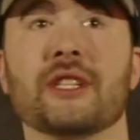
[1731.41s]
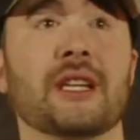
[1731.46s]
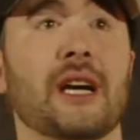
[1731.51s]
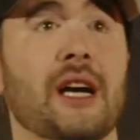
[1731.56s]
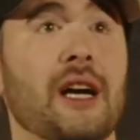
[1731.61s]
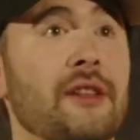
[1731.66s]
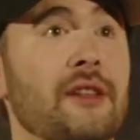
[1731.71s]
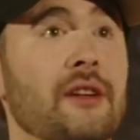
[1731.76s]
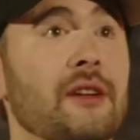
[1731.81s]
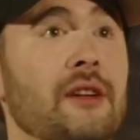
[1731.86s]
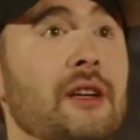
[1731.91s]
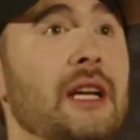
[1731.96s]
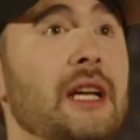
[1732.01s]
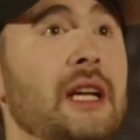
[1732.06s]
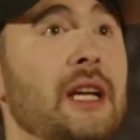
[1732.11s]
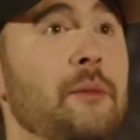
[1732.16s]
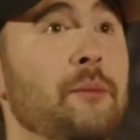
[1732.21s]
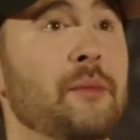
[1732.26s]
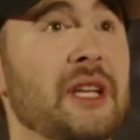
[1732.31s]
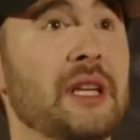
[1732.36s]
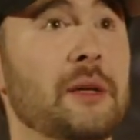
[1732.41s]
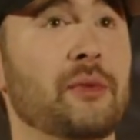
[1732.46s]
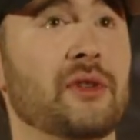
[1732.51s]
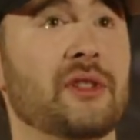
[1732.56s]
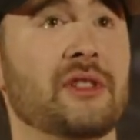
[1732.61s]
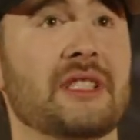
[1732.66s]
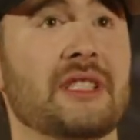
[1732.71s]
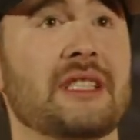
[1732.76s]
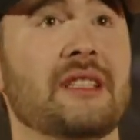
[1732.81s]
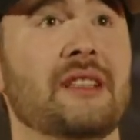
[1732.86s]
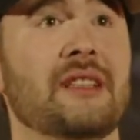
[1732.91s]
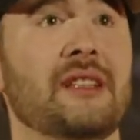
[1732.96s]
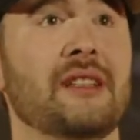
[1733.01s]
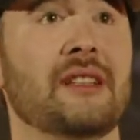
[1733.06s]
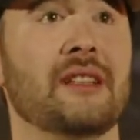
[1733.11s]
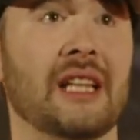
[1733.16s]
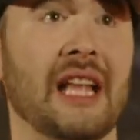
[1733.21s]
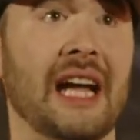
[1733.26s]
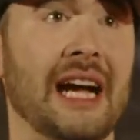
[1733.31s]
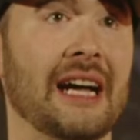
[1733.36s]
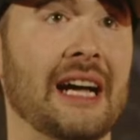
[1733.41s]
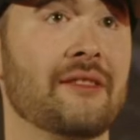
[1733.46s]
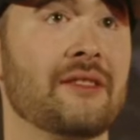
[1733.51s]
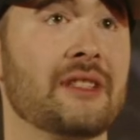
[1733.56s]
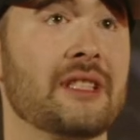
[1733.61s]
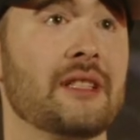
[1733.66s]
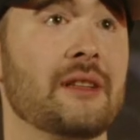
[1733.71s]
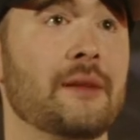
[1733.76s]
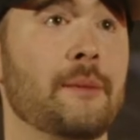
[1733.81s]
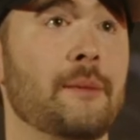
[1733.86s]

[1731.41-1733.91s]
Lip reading: other people's lives.